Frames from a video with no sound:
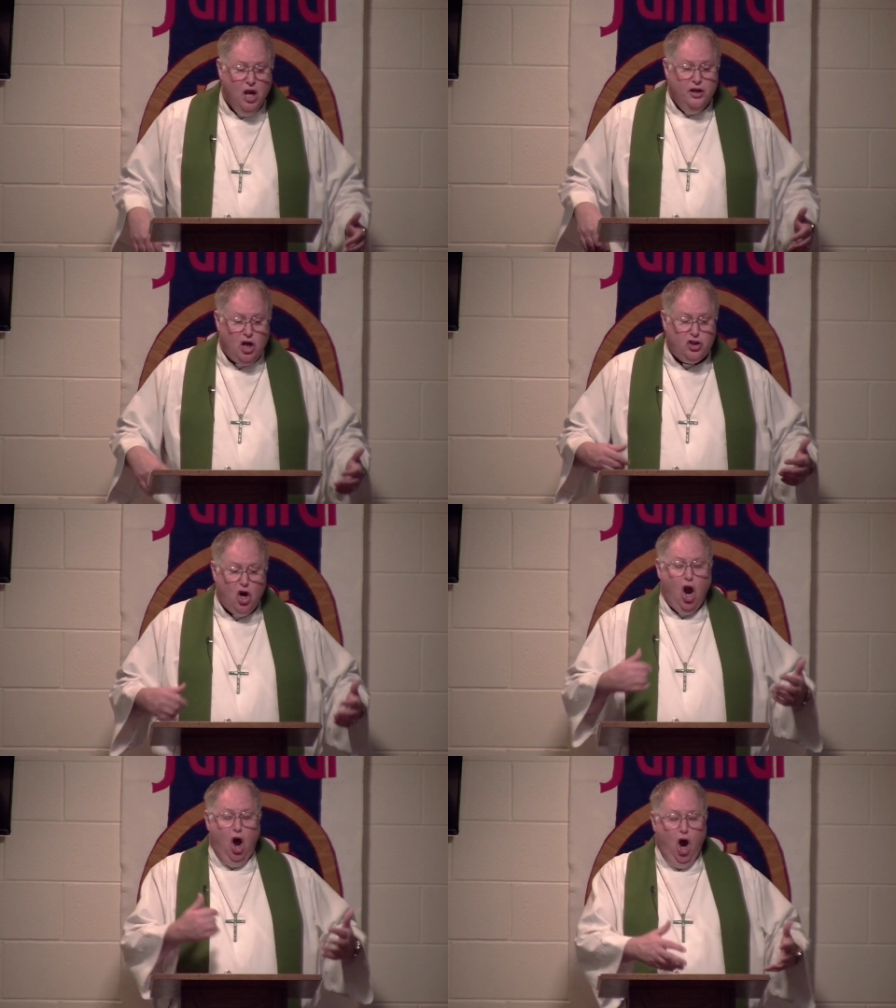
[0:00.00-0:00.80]
Does
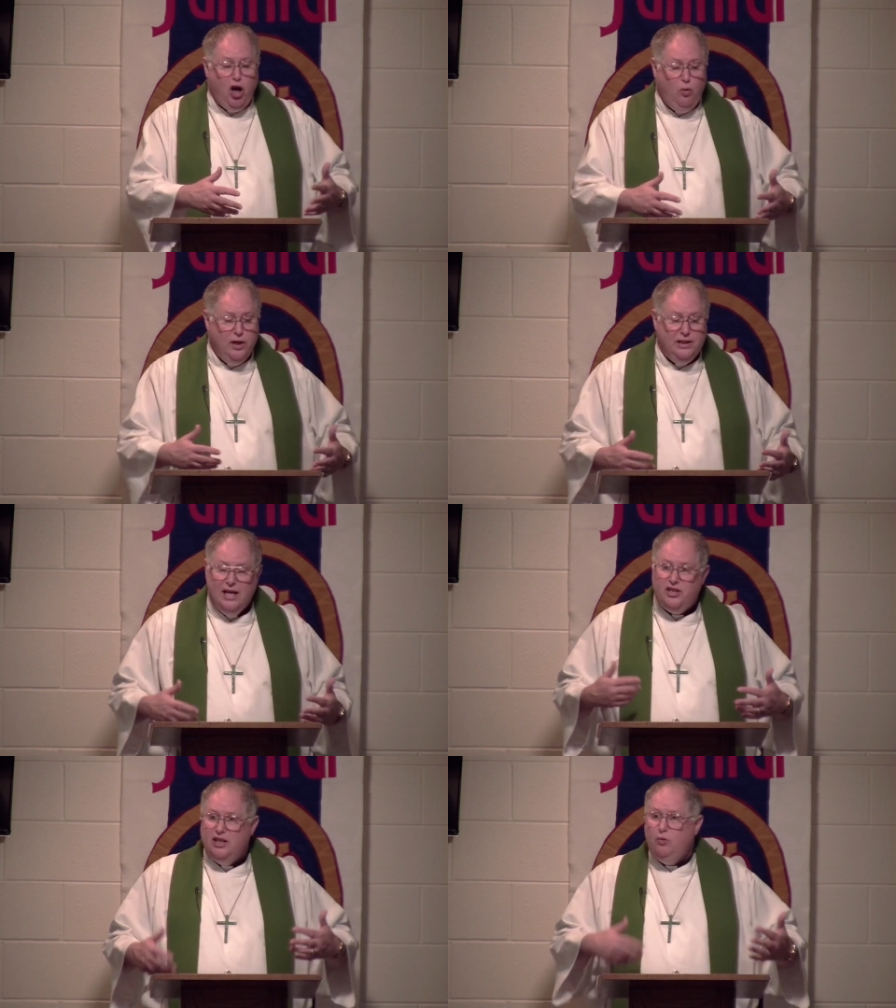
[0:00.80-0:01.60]
our
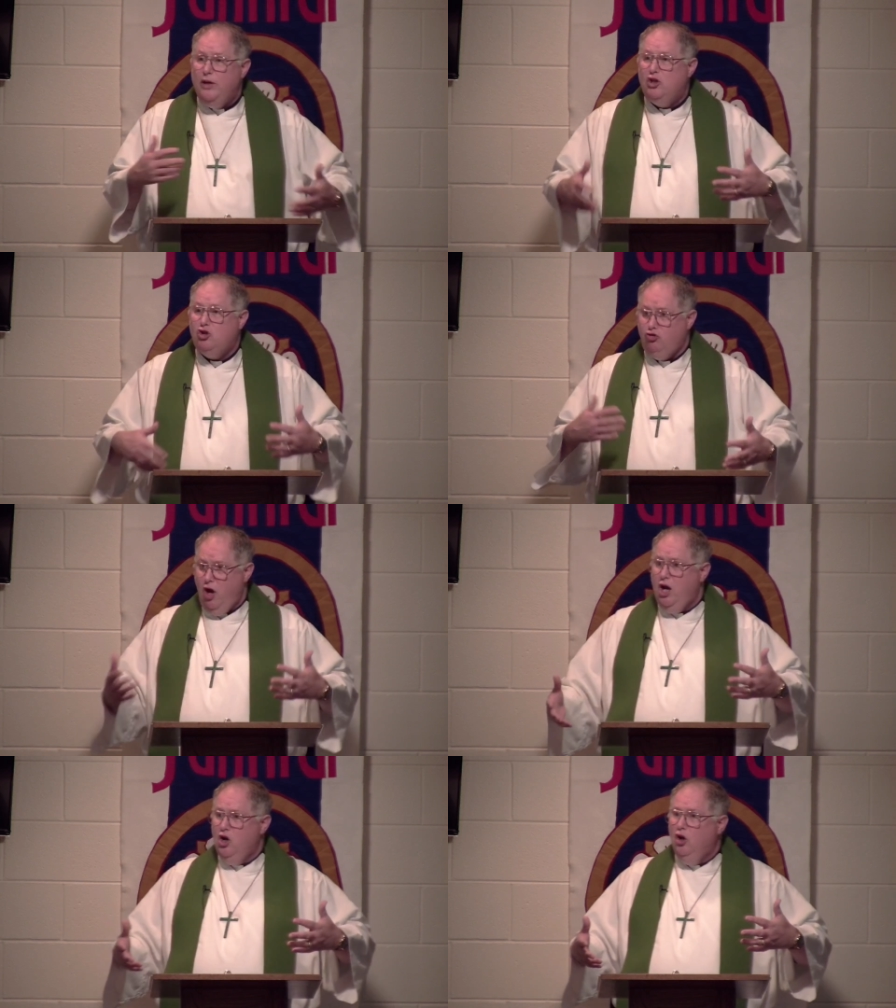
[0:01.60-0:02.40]
awkwardness as we
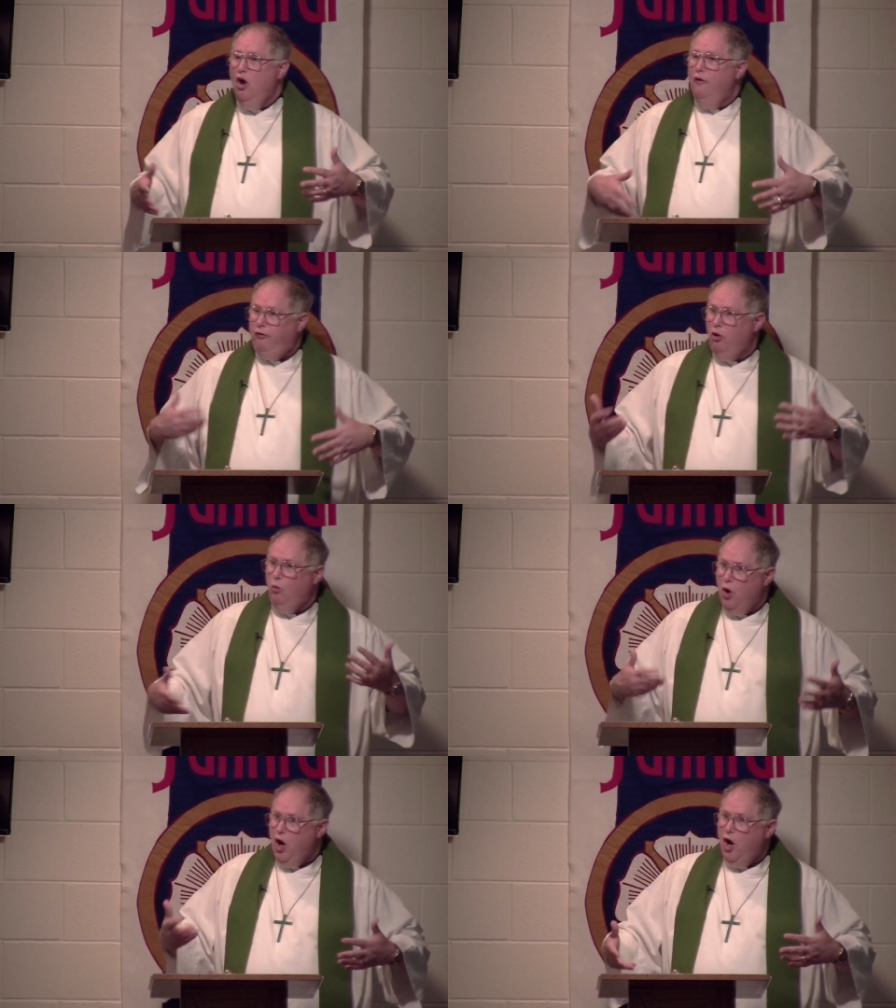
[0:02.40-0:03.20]
struggle for
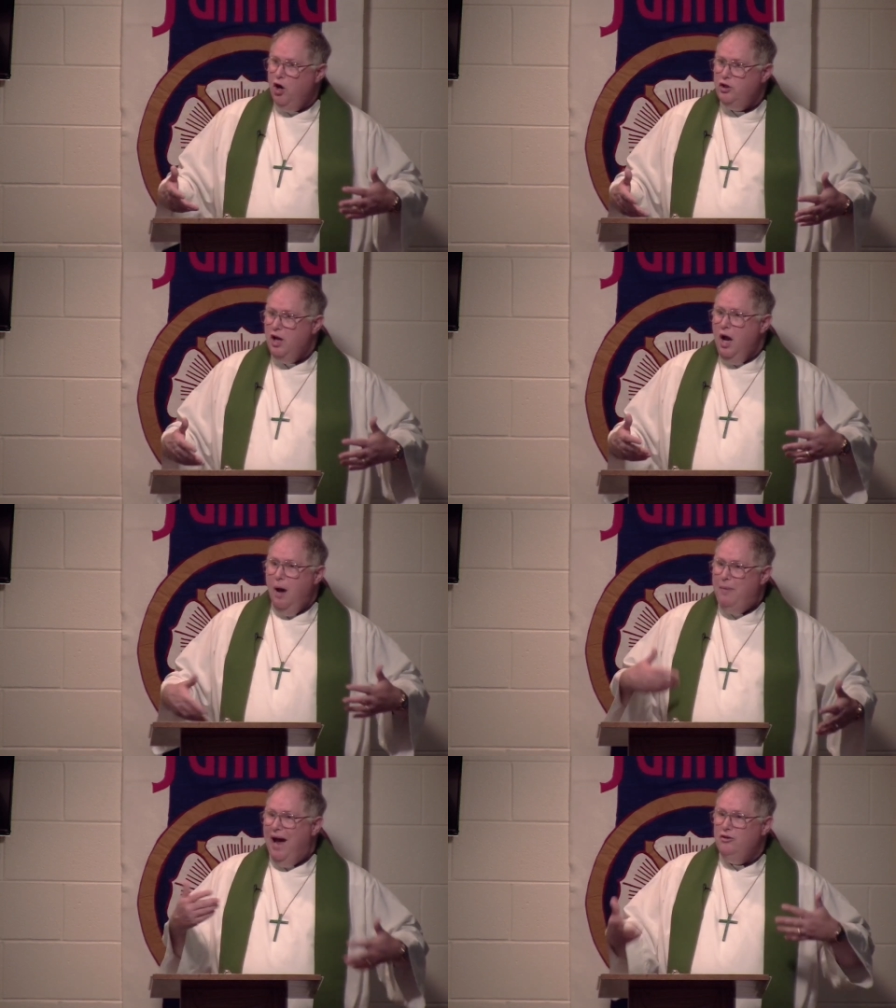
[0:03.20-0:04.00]
words
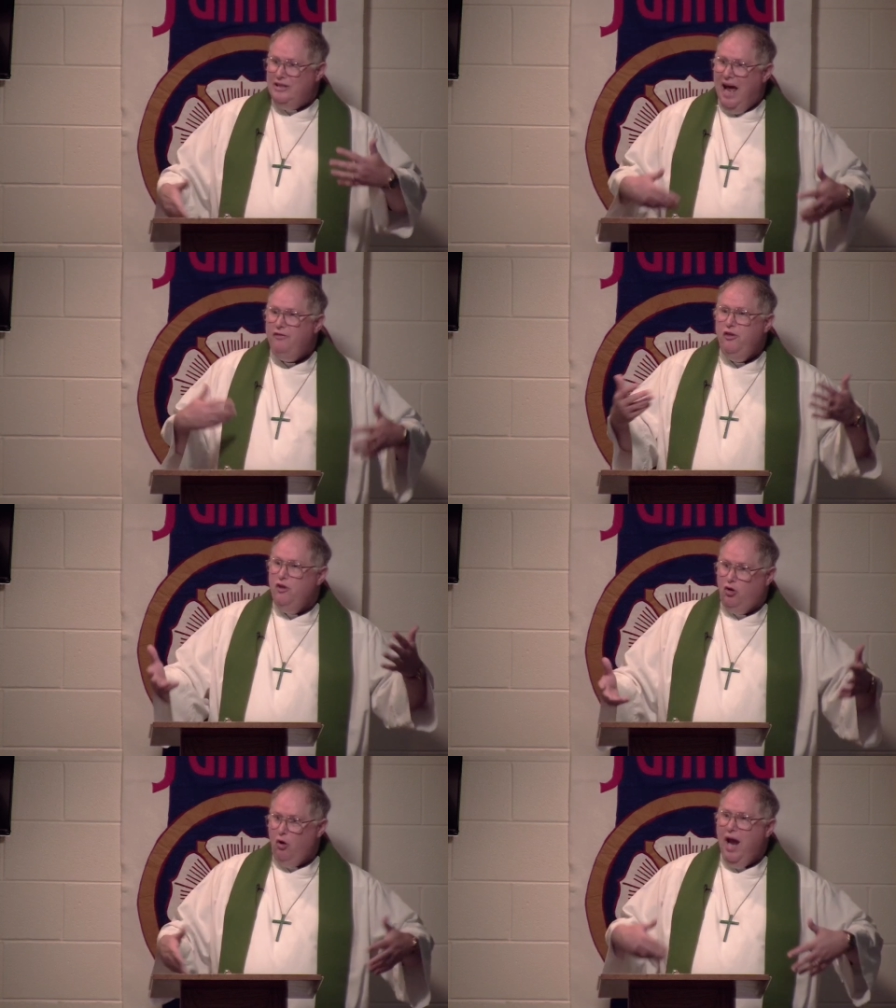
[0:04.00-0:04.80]
about death and the
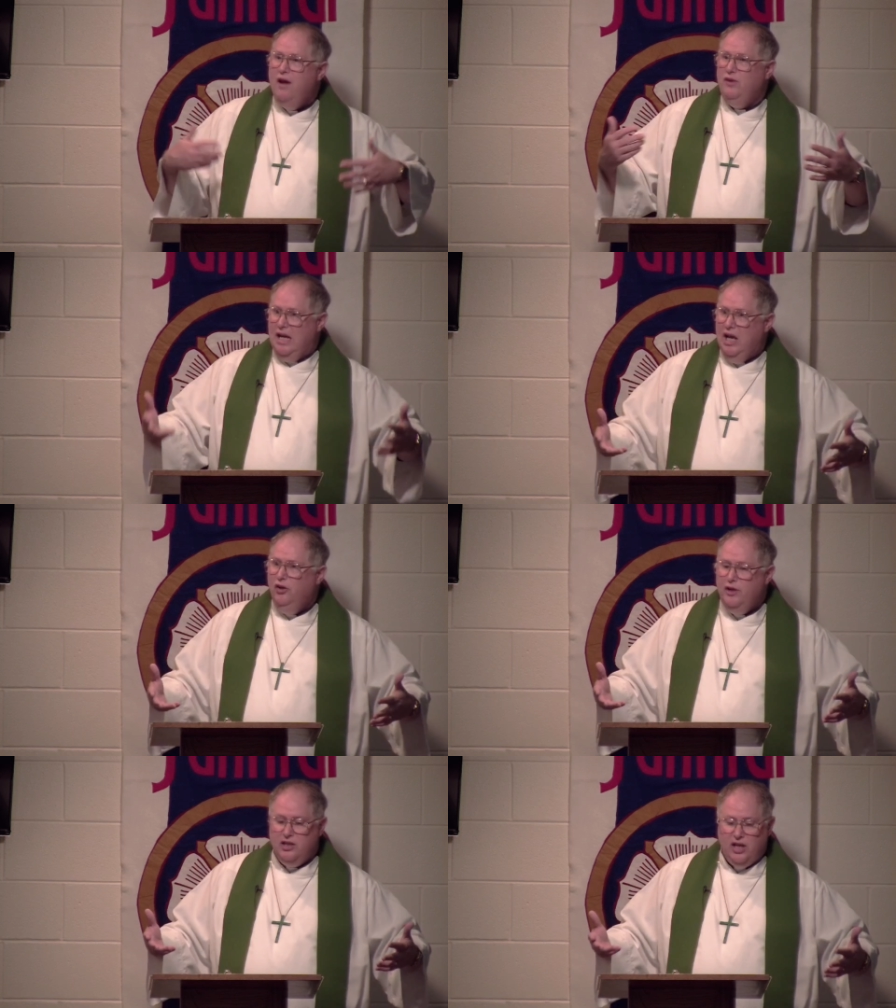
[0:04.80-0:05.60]
grave and
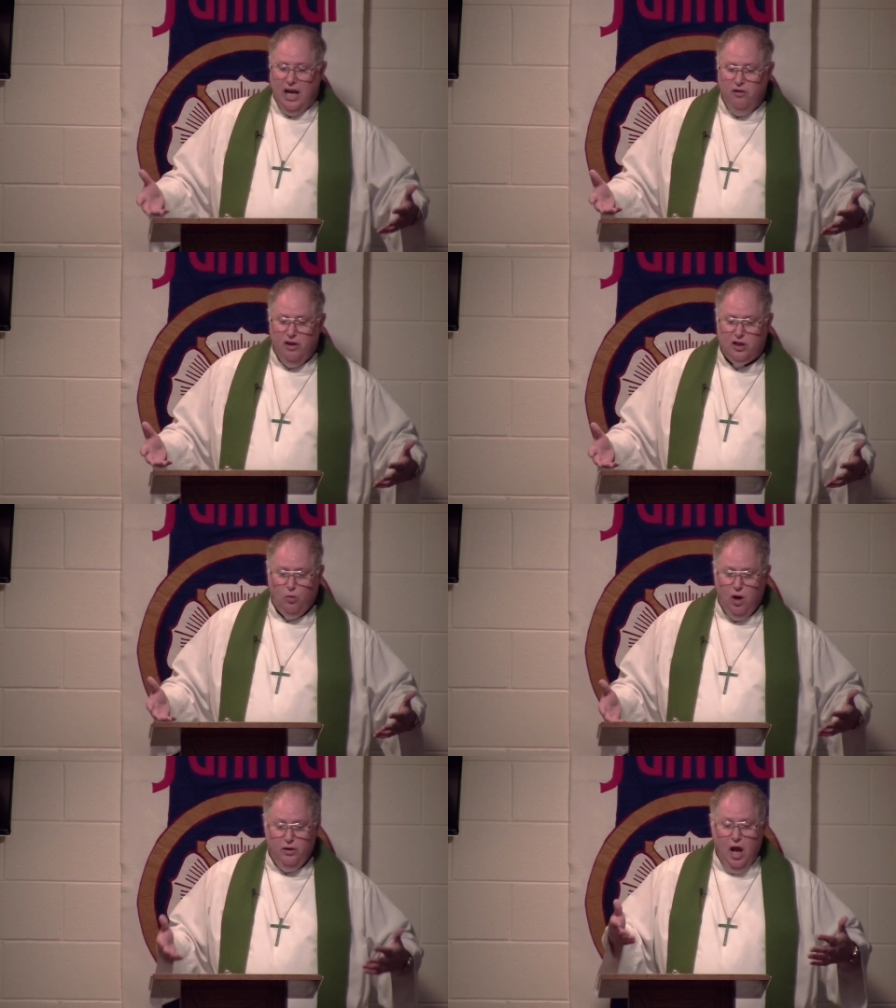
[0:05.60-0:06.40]
illness in this
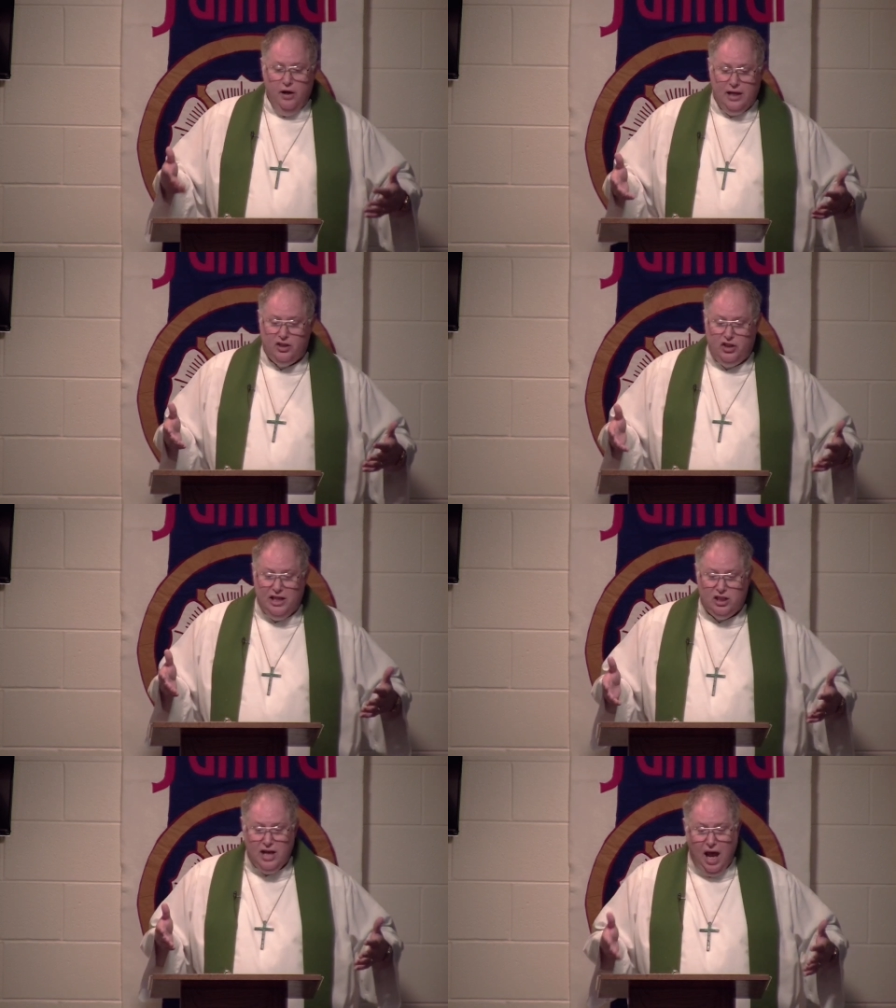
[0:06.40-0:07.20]
world, does
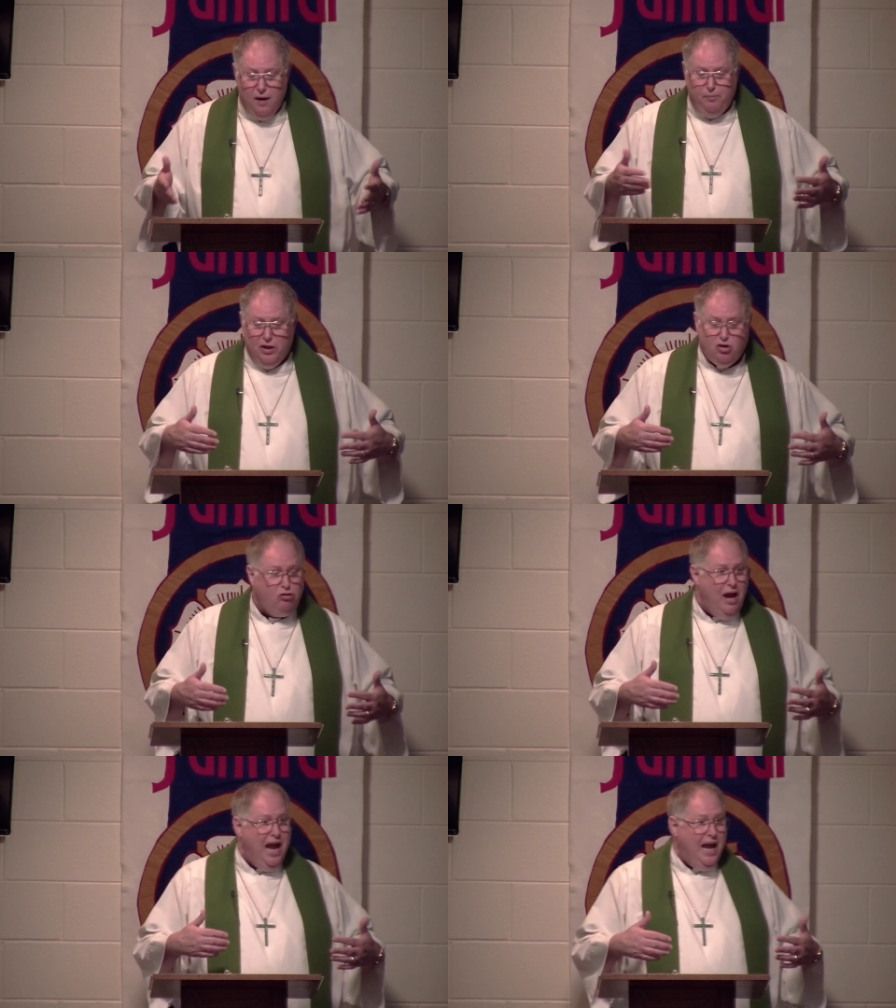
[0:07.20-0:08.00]
this not
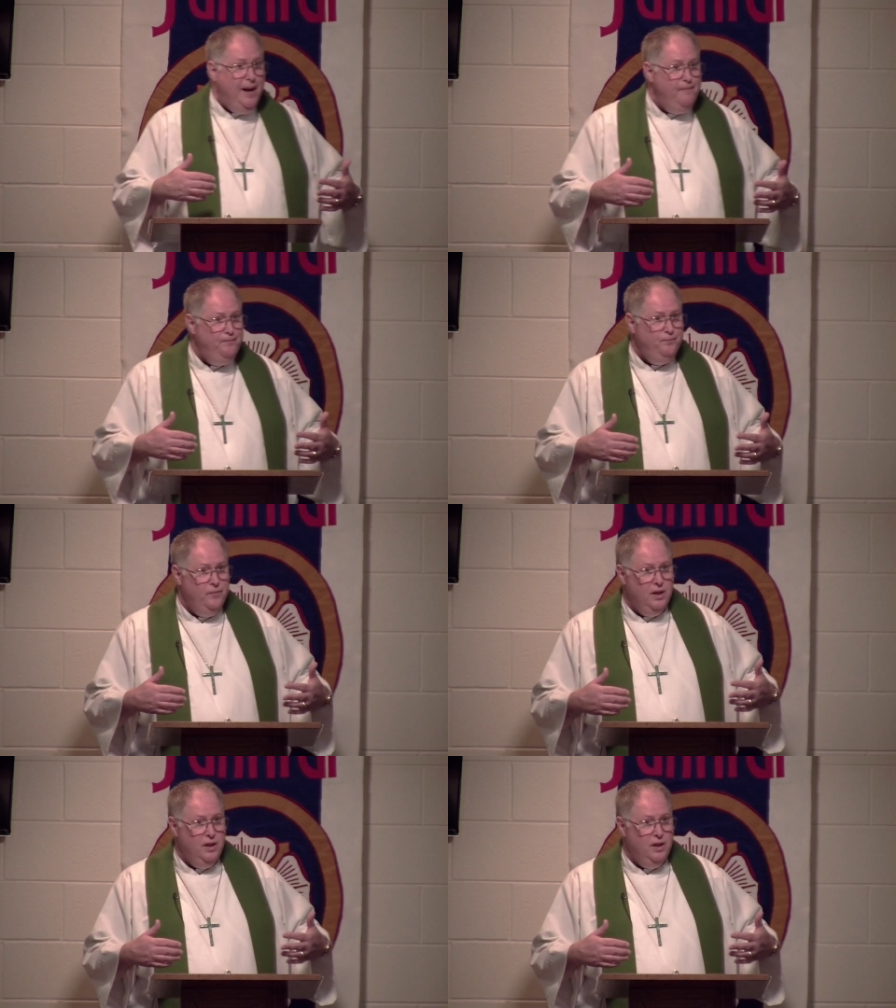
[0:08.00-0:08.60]
betray